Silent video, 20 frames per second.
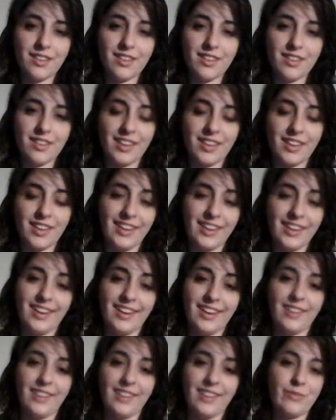And
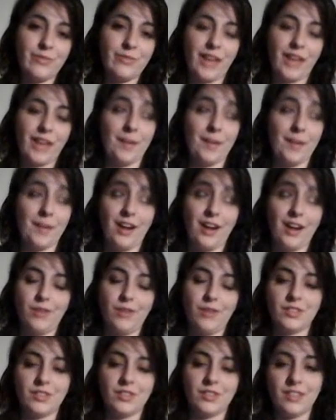yeah, I mean,
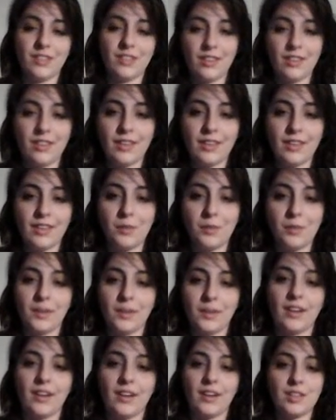obviously, that would be
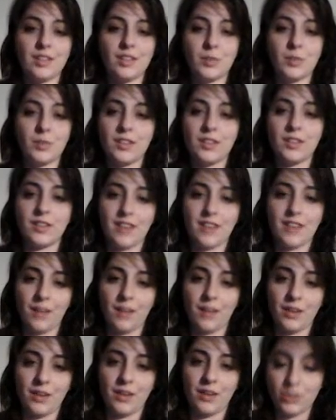nice, but it's not
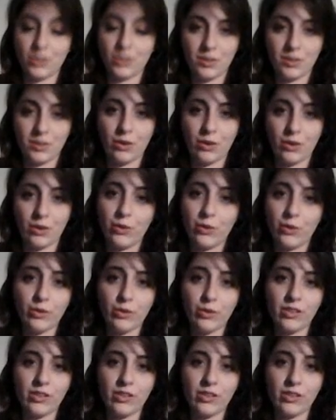my ultimate goal.